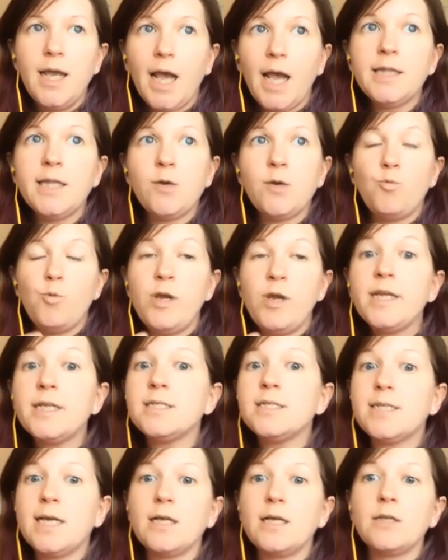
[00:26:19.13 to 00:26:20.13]
And then we
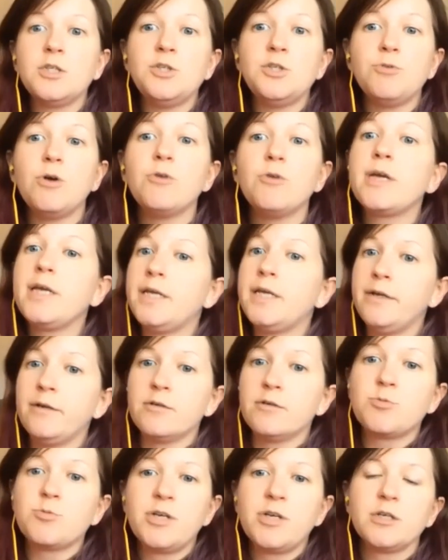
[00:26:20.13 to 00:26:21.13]
can tell you, okay,
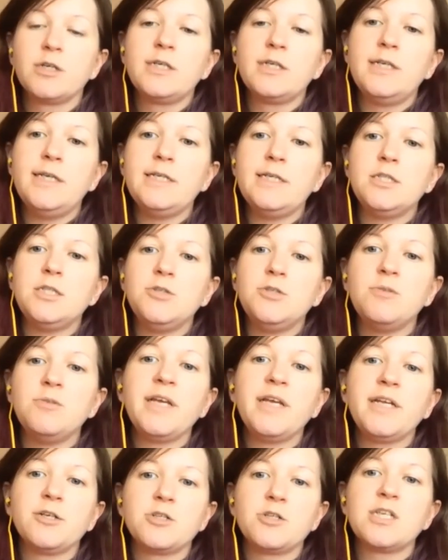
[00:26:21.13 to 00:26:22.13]
here's what you're going to need to do to
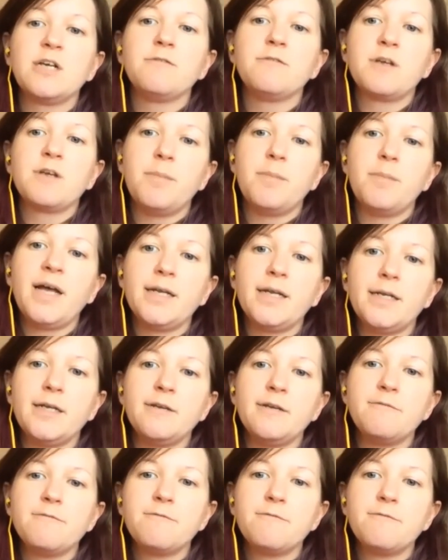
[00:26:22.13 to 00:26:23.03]
make yourself competitive.